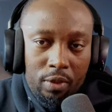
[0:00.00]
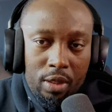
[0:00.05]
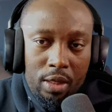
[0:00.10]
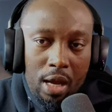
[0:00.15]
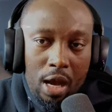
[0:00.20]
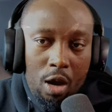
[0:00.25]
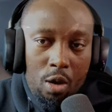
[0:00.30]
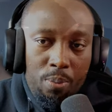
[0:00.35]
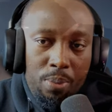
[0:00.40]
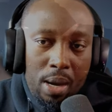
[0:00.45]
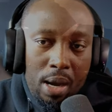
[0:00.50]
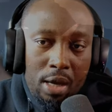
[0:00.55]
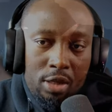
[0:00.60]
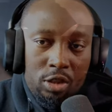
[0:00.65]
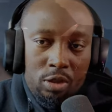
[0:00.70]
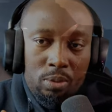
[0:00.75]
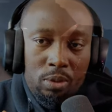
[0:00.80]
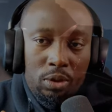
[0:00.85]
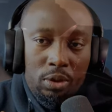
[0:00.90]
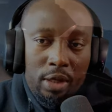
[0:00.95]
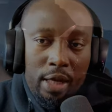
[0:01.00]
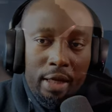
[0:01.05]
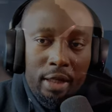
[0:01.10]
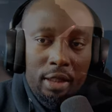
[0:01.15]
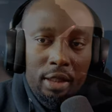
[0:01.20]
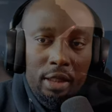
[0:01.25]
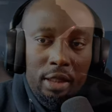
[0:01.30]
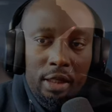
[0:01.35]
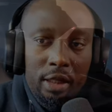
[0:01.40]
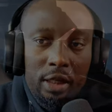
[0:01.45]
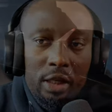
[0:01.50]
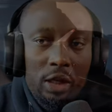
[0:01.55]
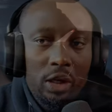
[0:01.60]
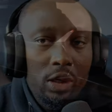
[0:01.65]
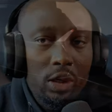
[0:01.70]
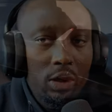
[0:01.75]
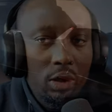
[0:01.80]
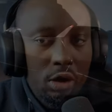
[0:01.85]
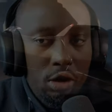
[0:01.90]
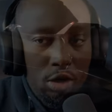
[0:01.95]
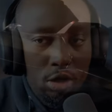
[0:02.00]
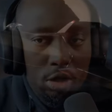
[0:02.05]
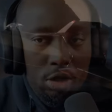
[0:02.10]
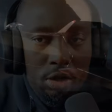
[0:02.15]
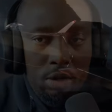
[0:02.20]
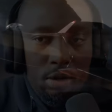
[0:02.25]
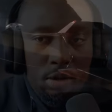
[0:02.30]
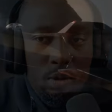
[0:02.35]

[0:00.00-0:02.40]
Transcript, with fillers: how possible, likely, could